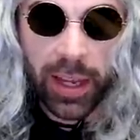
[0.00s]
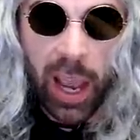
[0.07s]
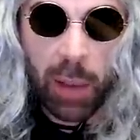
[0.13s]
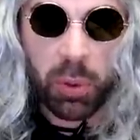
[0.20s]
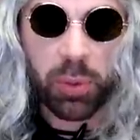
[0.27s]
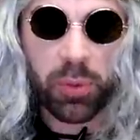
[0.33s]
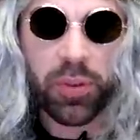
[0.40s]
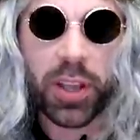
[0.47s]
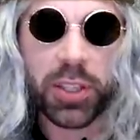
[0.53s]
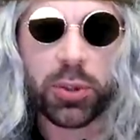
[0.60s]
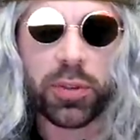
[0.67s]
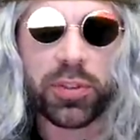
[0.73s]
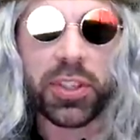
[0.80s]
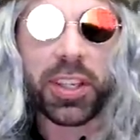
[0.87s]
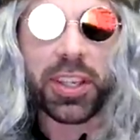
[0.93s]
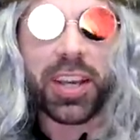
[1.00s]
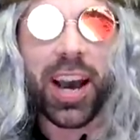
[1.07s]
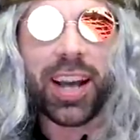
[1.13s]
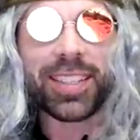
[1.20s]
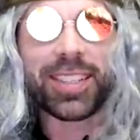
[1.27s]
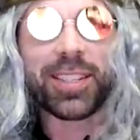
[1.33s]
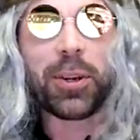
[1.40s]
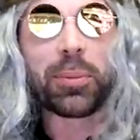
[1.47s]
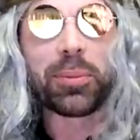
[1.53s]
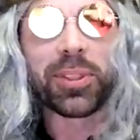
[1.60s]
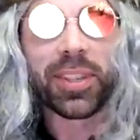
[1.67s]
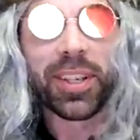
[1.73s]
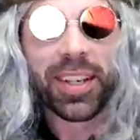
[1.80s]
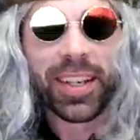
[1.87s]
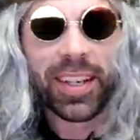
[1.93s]
I'm a professor of silly costumes.
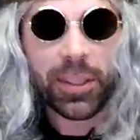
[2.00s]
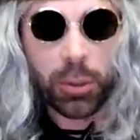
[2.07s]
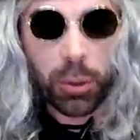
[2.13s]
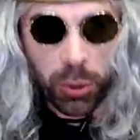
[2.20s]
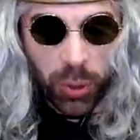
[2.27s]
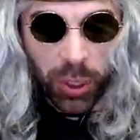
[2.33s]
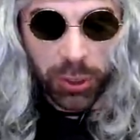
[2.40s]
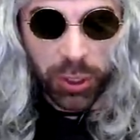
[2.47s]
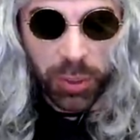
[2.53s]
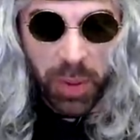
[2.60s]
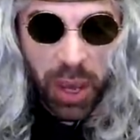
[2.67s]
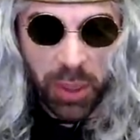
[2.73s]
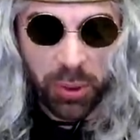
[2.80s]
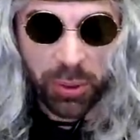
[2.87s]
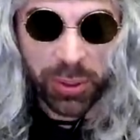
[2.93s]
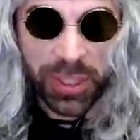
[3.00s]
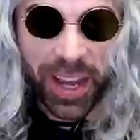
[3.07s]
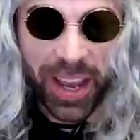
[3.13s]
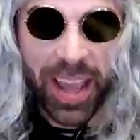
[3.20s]
Don't question my authority.